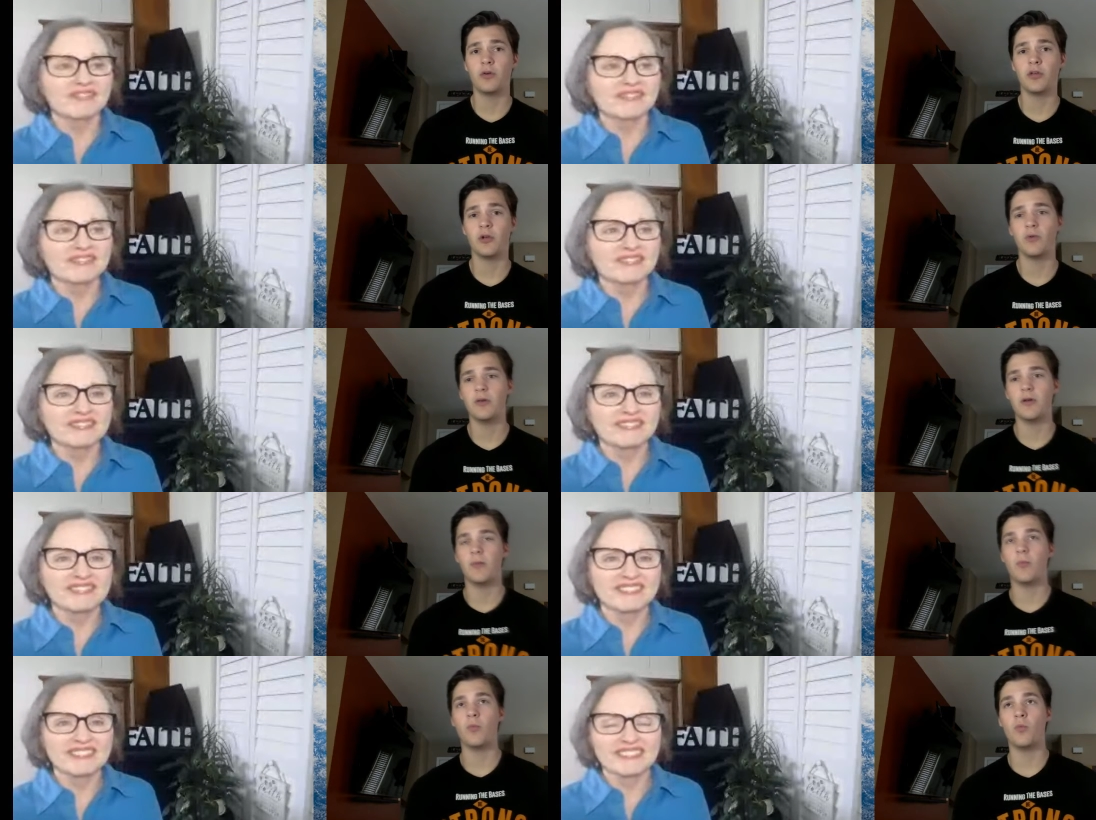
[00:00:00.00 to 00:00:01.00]
Speaker 1: you know,
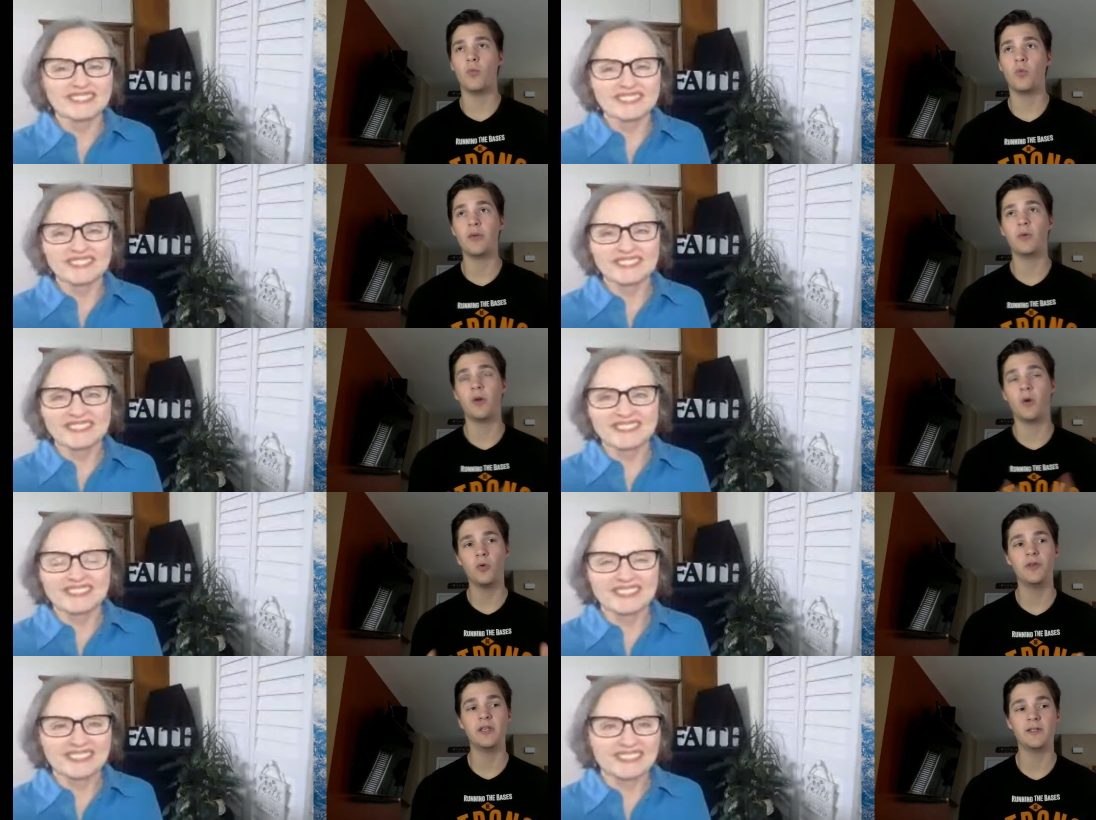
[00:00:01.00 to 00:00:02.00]
we would
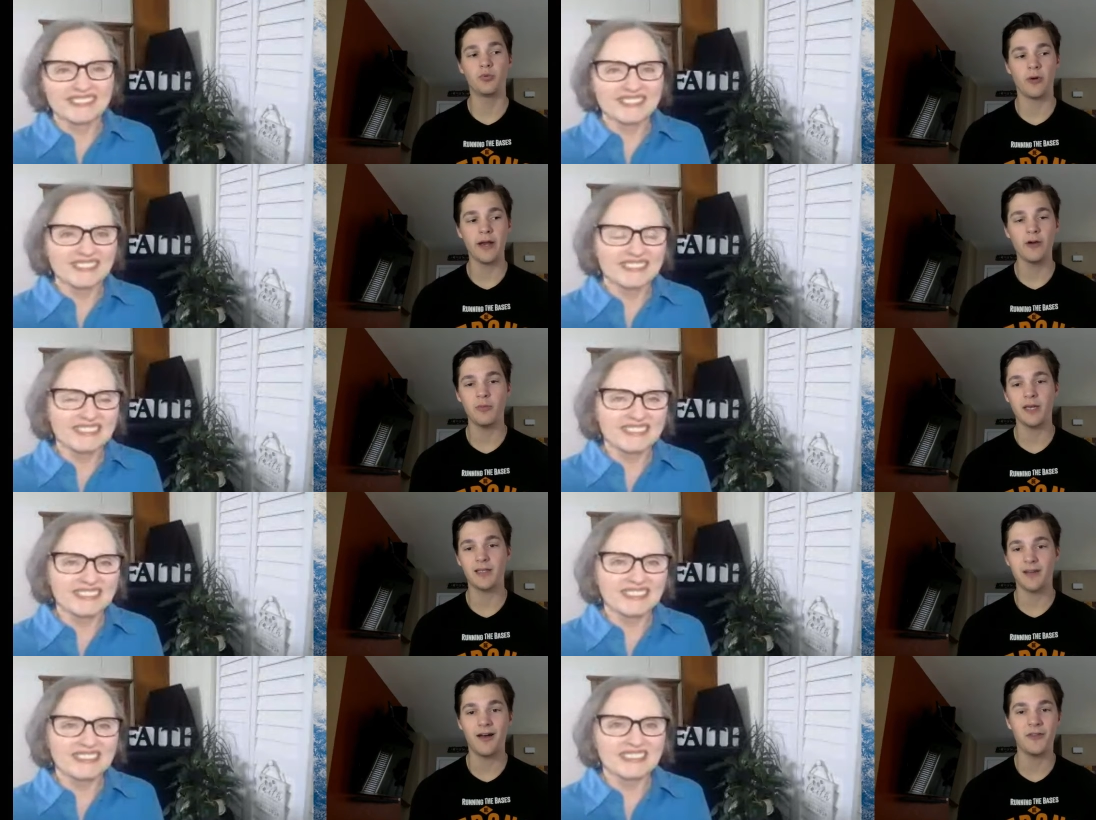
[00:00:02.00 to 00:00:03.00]
hold these prayer
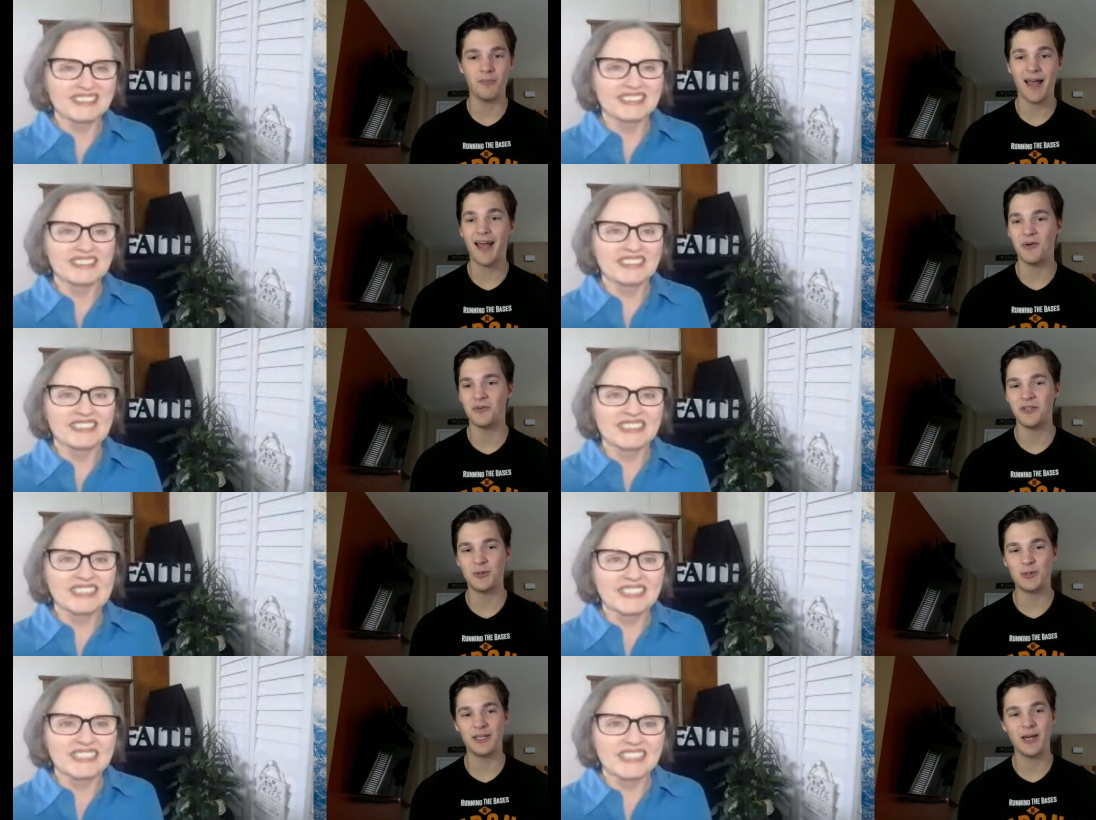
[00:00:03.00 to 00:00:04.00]
meetings on the mound,
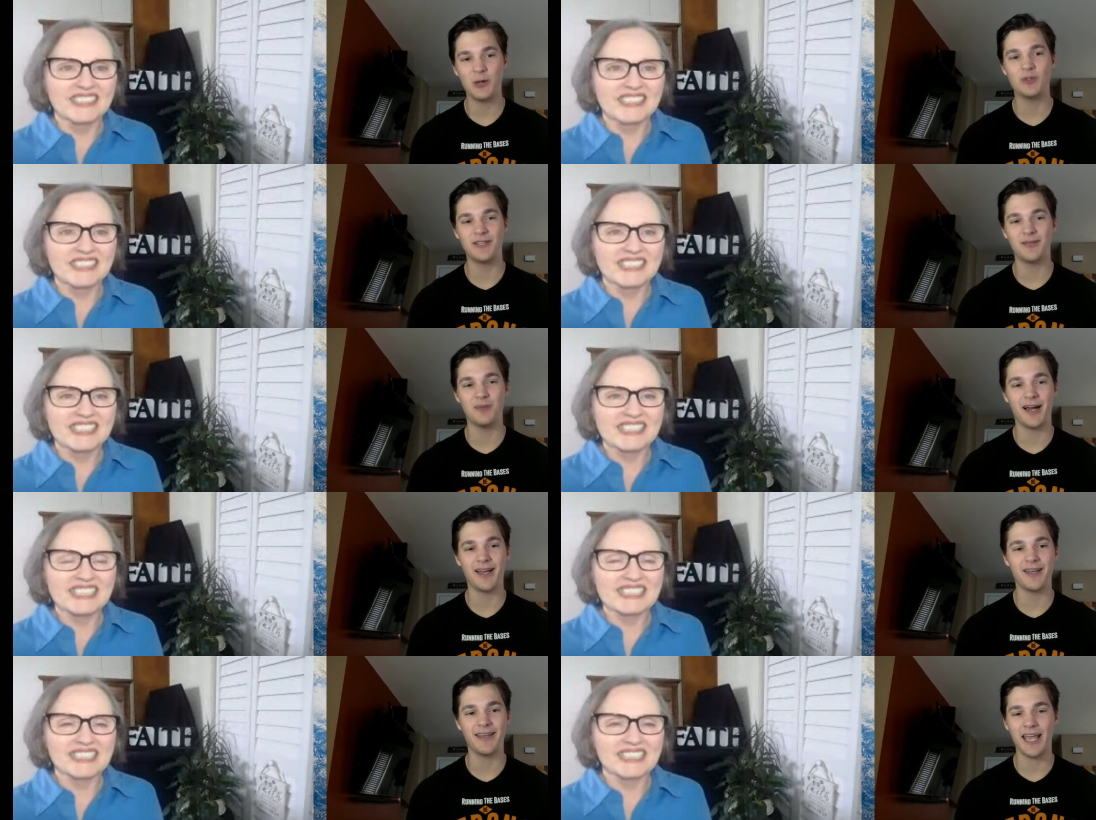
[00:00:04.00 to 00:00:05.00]
usually hosted
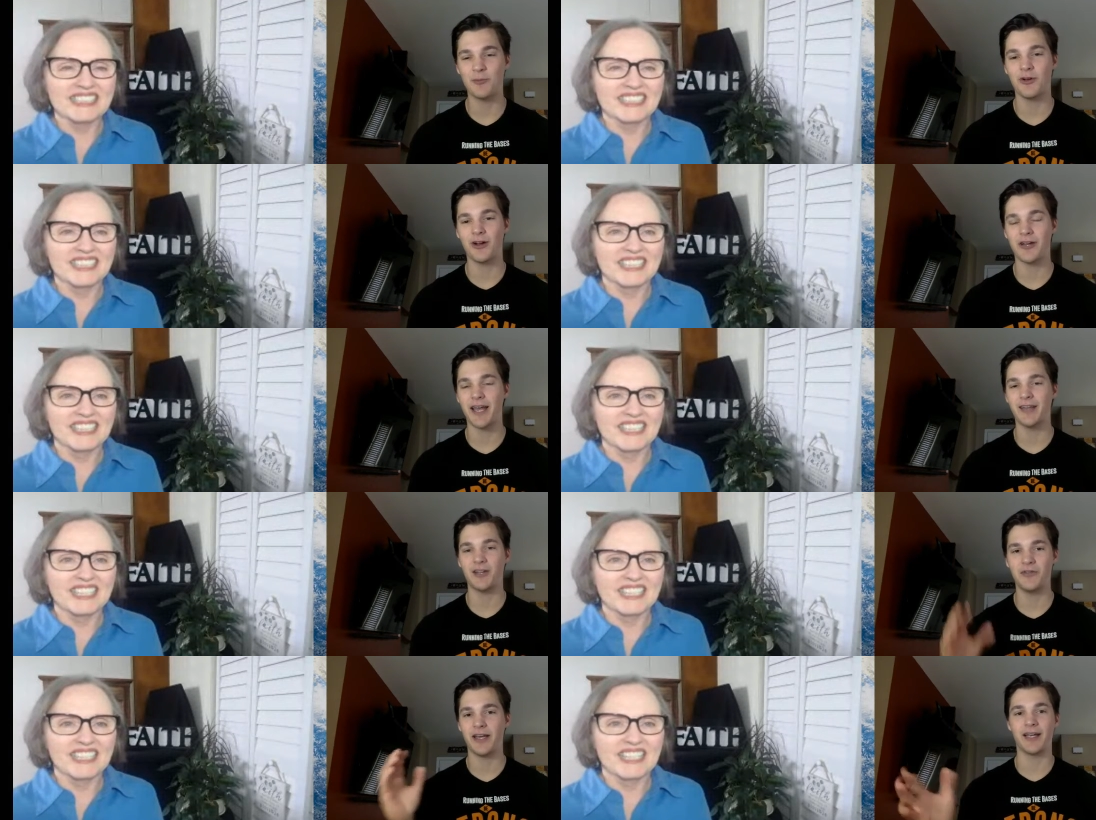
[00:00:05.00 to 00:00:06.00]
by Cameron
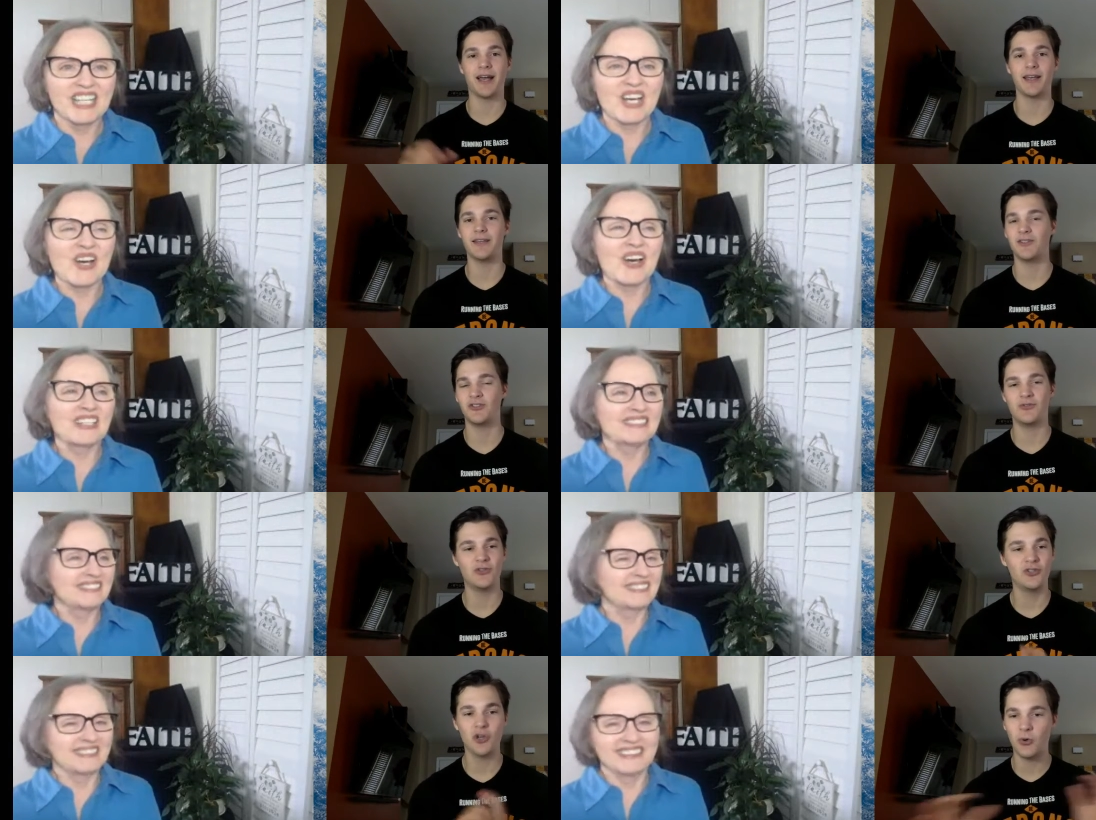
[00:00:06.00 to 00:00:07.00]
Arnett. Love that guy.
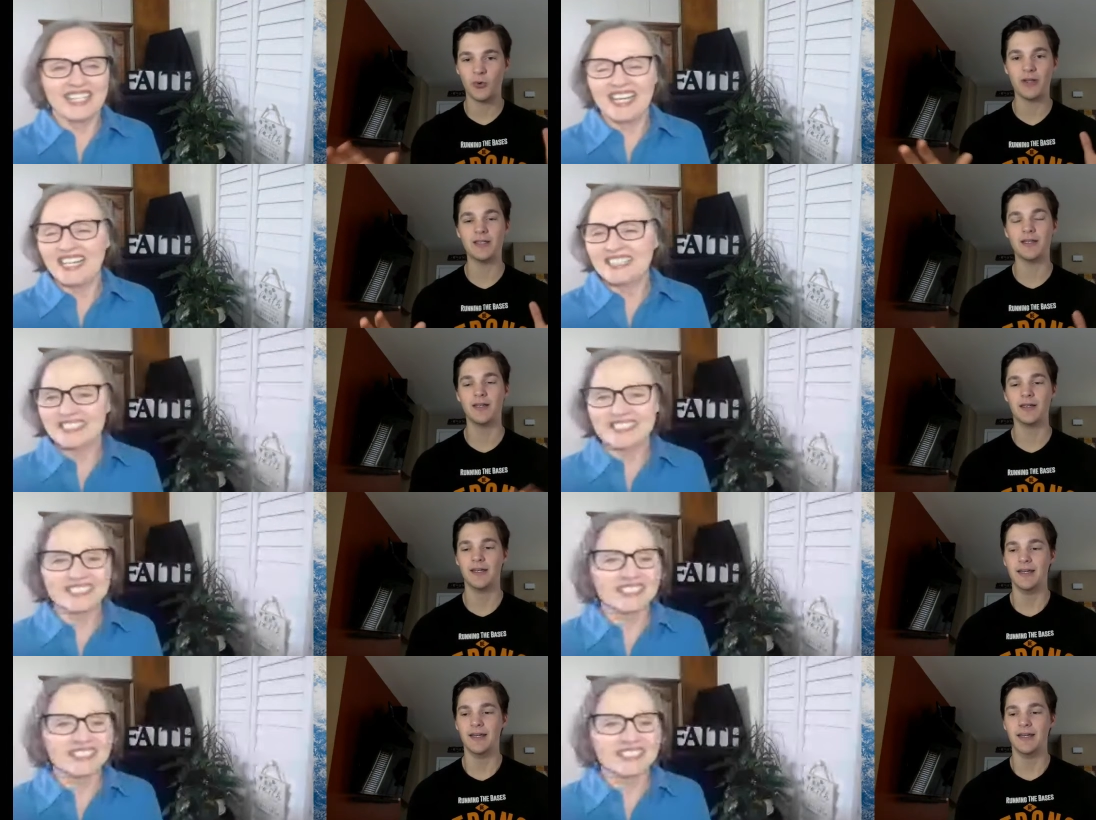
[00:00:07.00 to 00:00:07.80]
He's so yes. anointed.